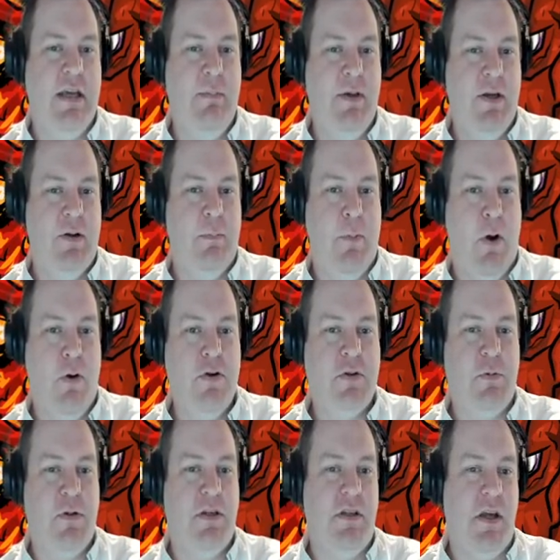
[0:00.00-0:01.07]
me your
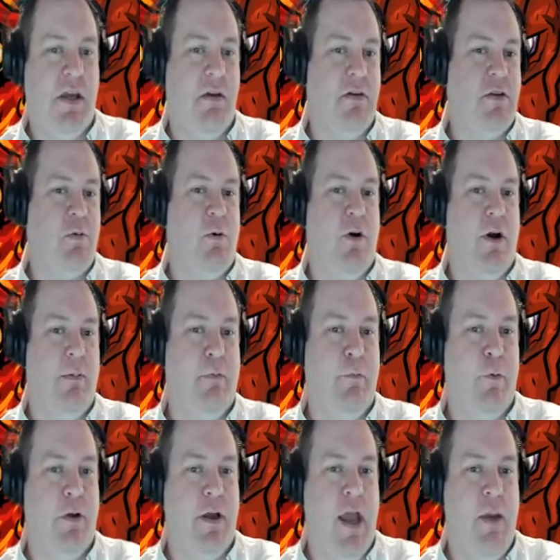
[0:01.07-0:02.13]
most ridiculous Warhammer
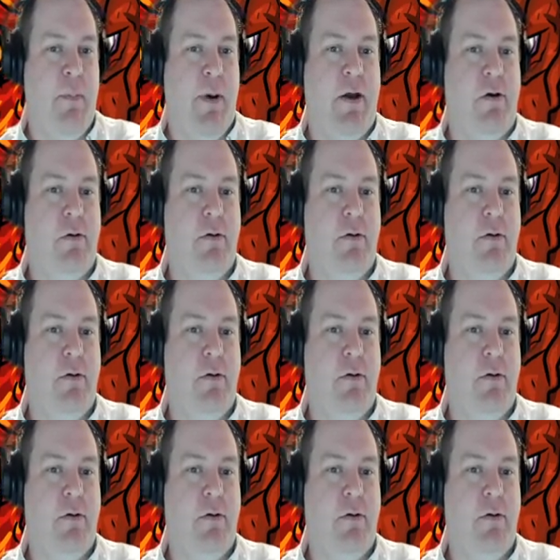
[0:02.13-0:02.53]
40k model.